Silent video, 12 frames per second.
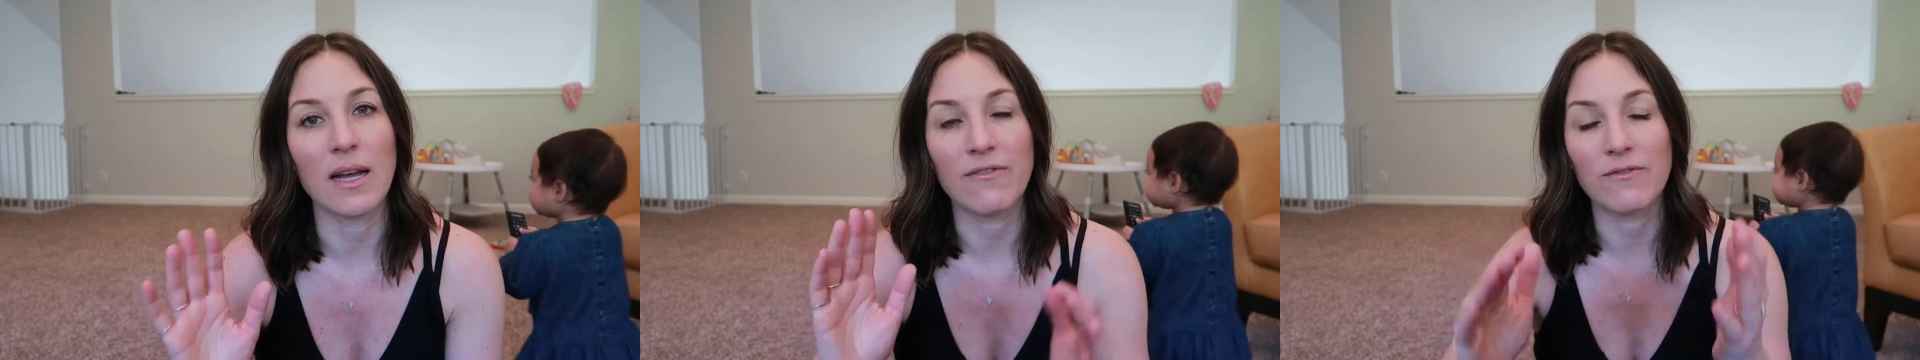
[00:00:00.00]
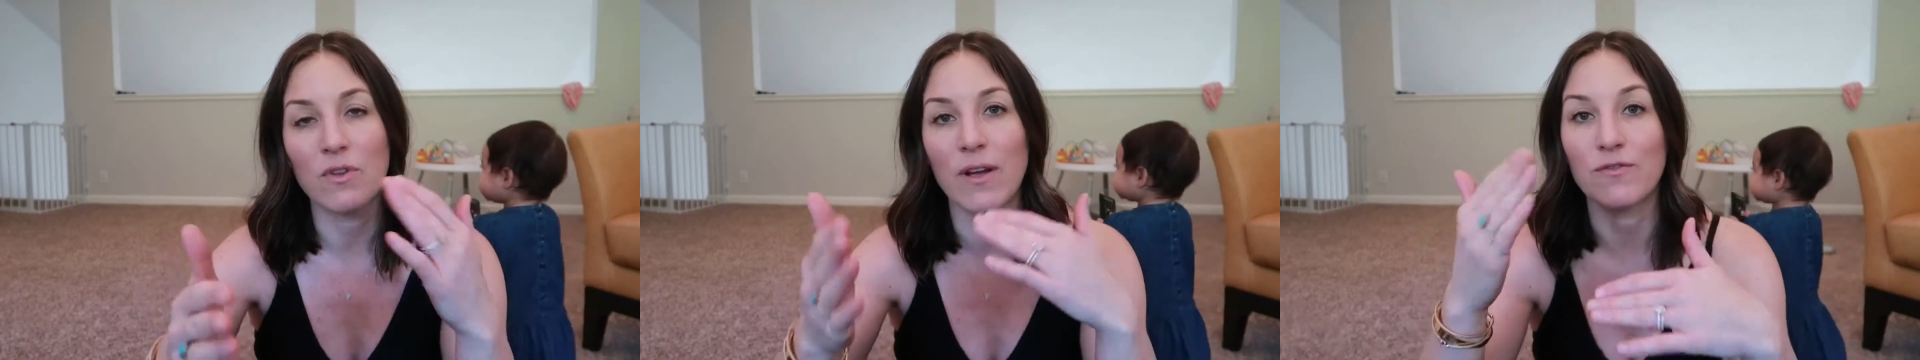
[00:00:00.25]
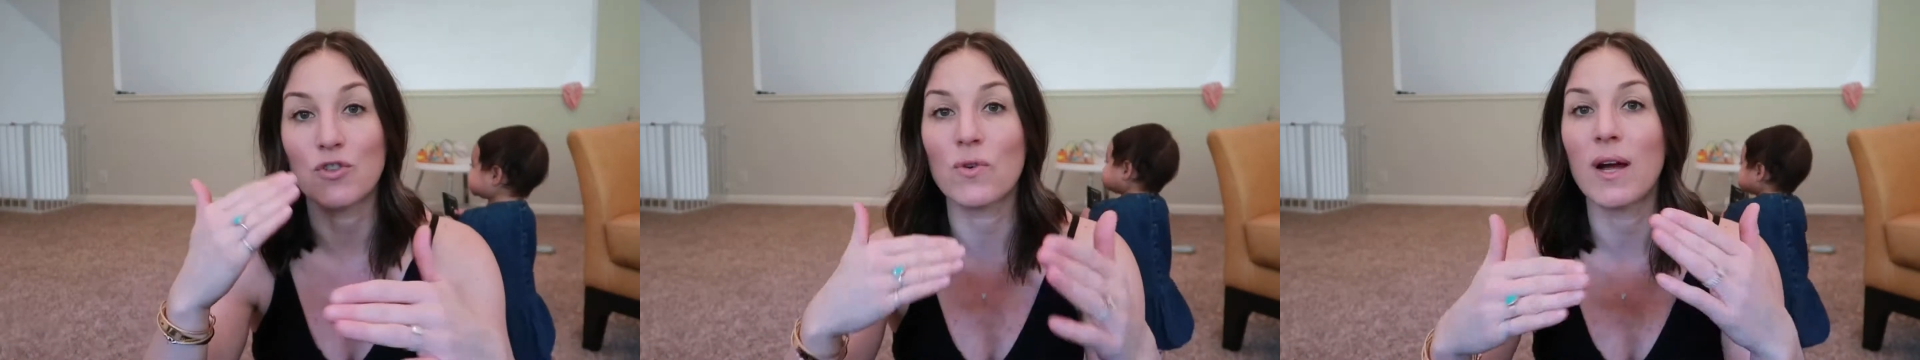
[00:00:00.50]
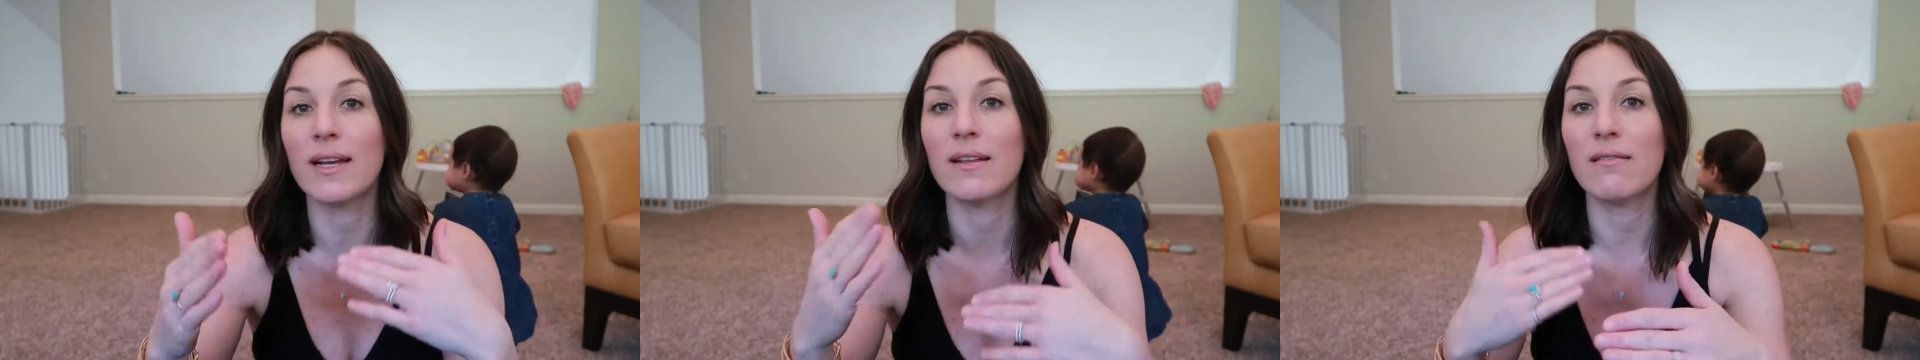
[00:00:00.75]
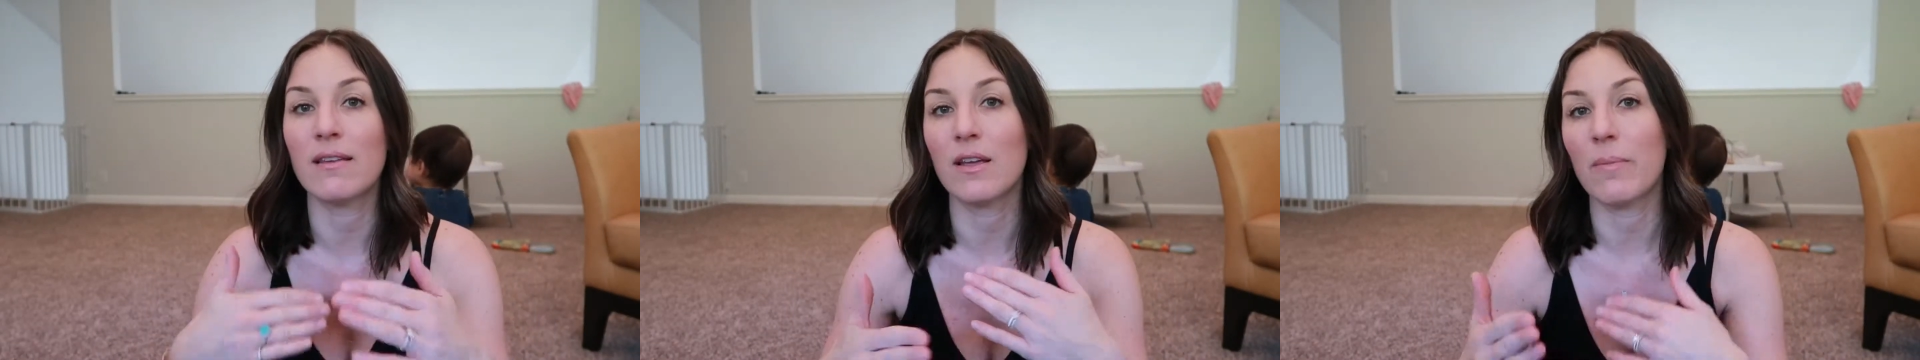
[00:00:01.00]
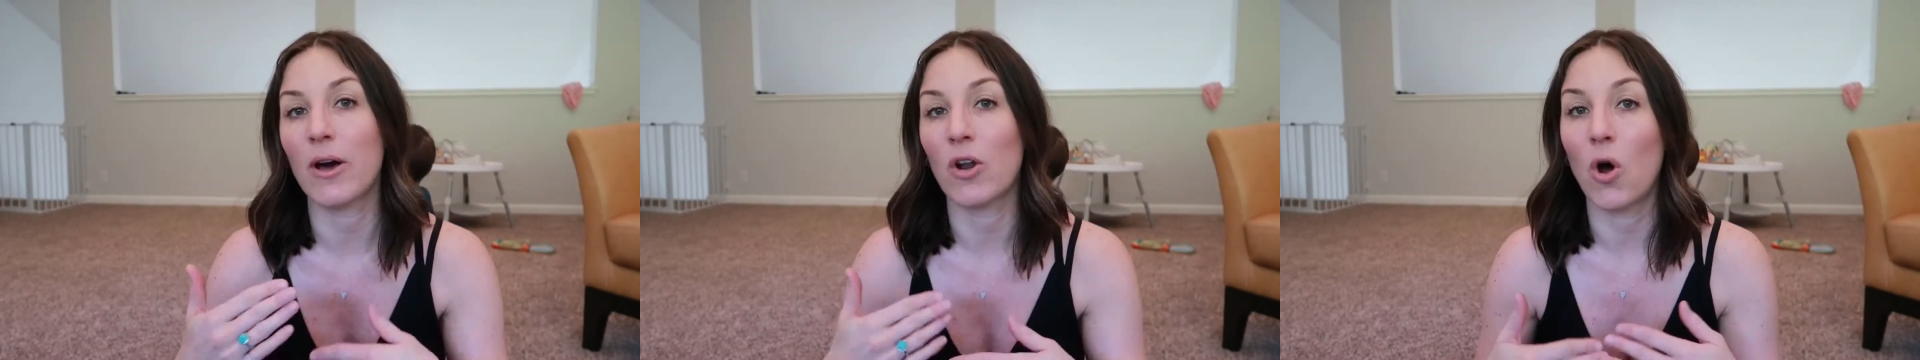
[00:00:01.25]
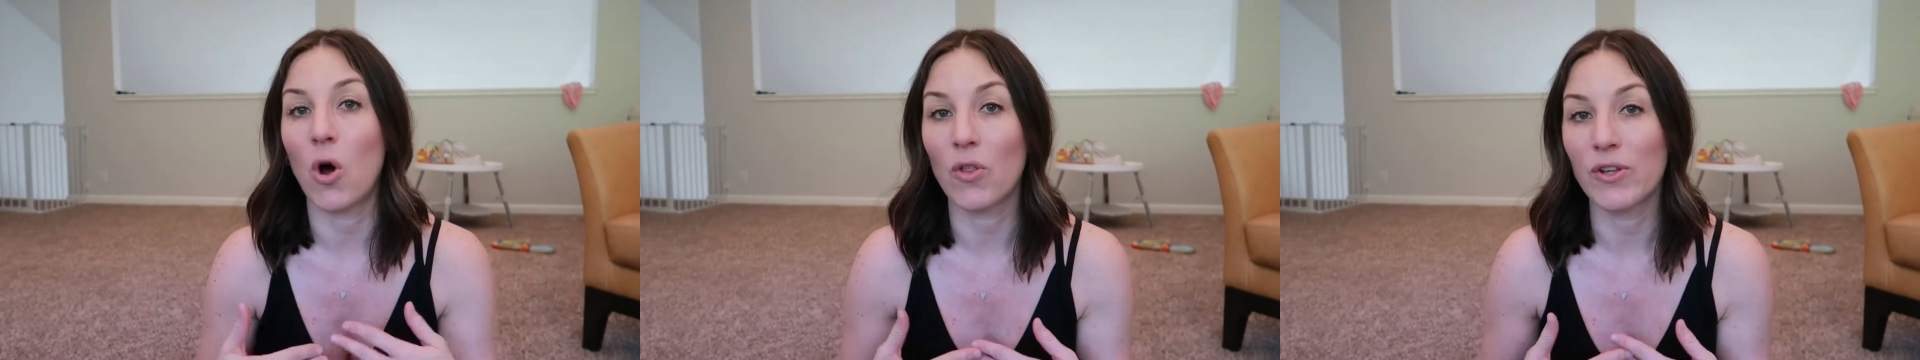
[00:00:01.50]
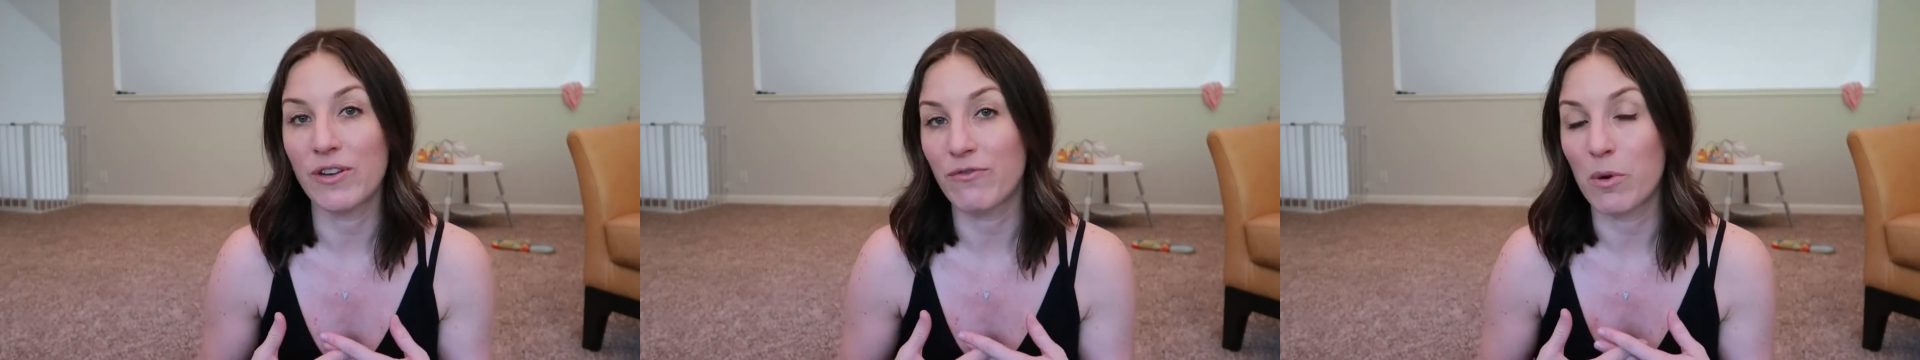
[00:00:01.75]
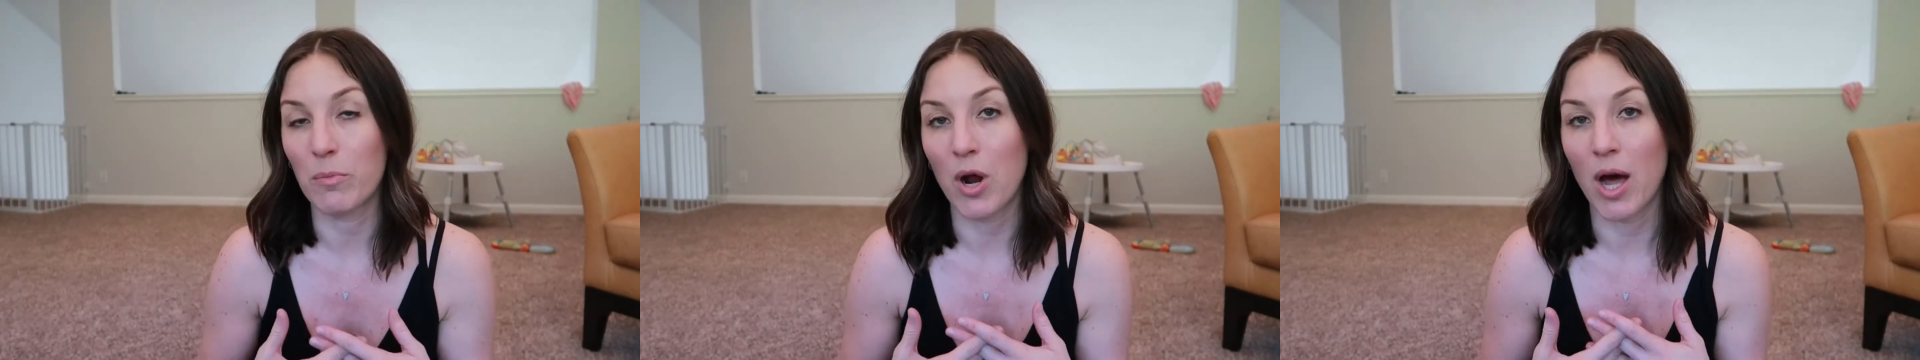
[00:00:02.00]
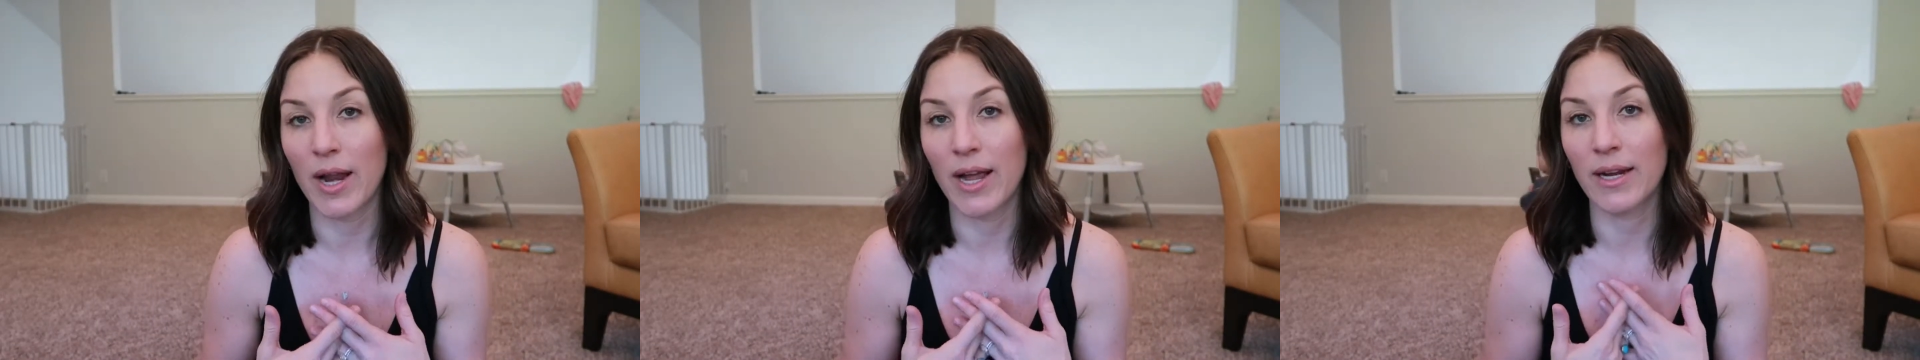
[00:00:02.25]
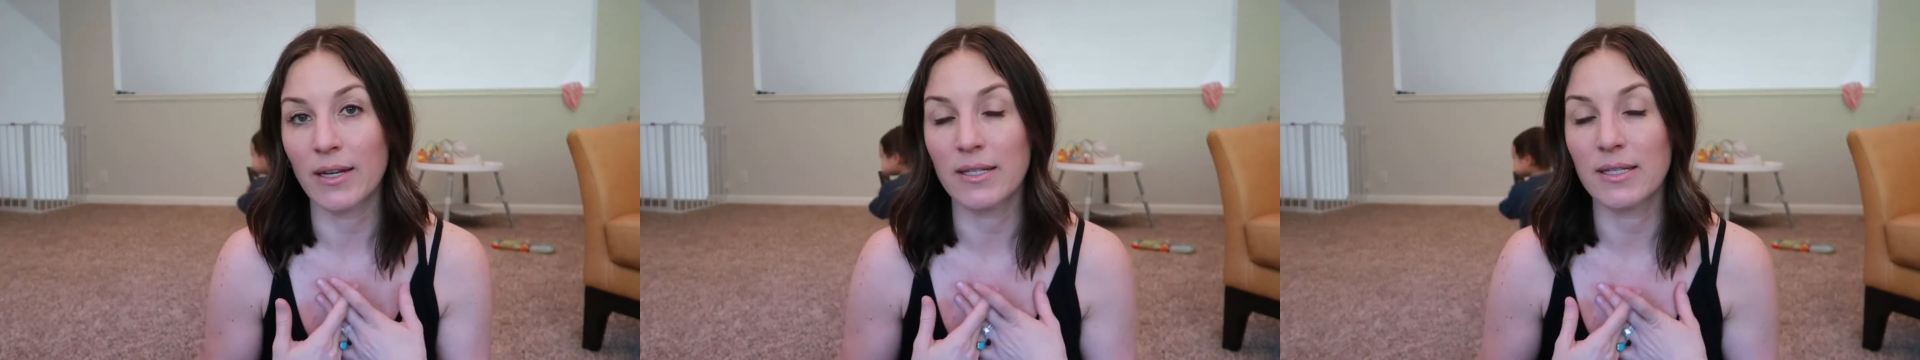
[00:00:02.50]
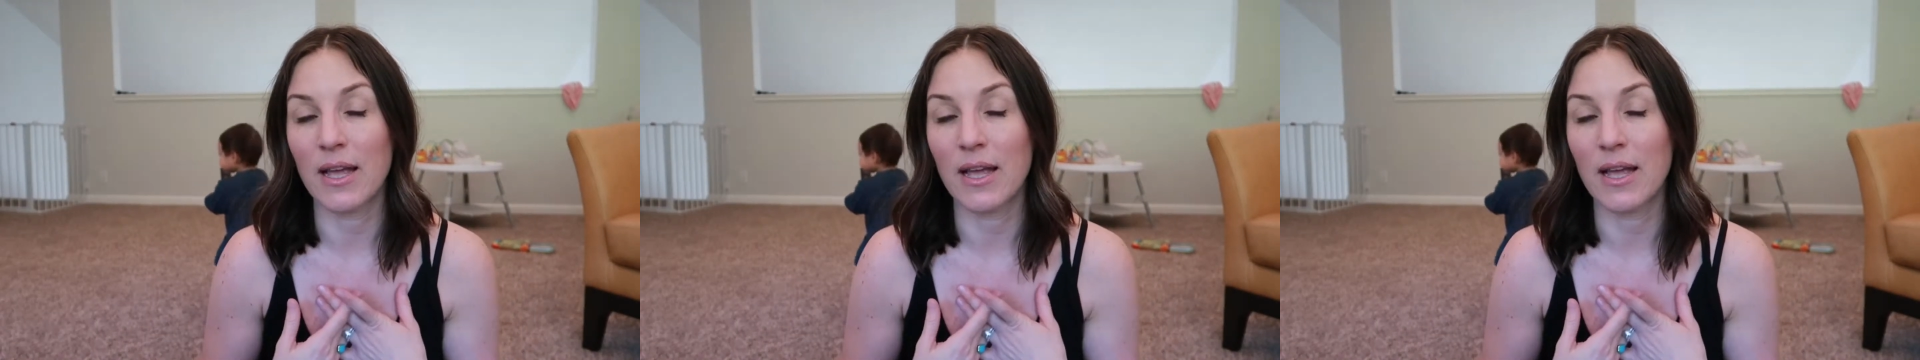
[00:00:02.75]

I've tried to think about all the different products